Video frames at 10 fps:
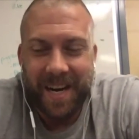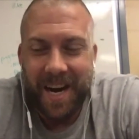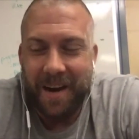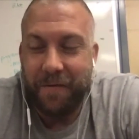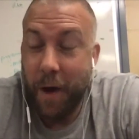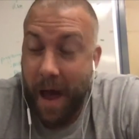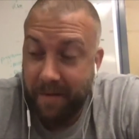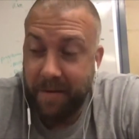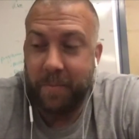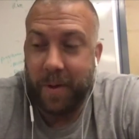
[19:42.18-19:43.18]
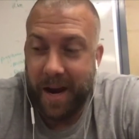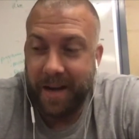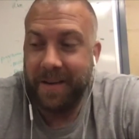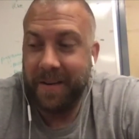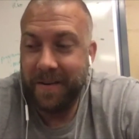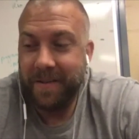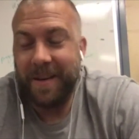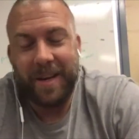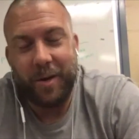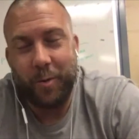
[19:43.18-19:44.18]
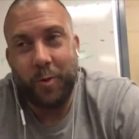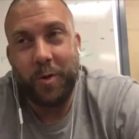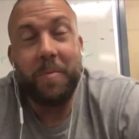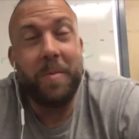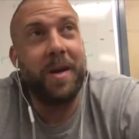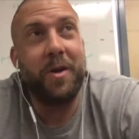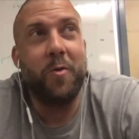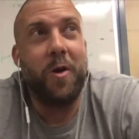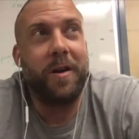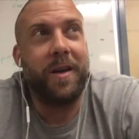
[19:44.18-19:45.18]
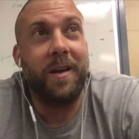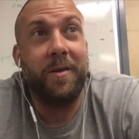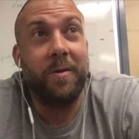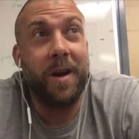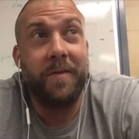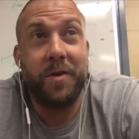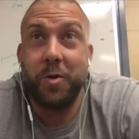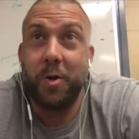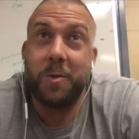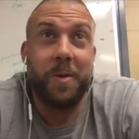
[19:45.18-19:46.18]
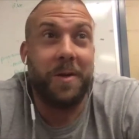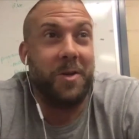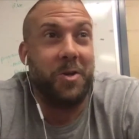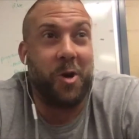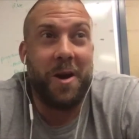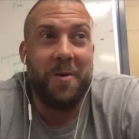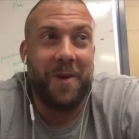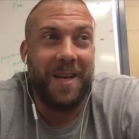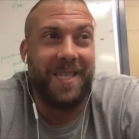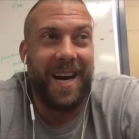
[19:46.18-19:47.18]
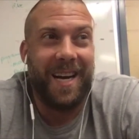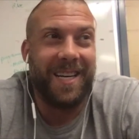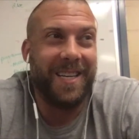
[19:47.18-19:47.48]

if you haven't been, the minute you walk in, you don't have a choice but to train at Westside because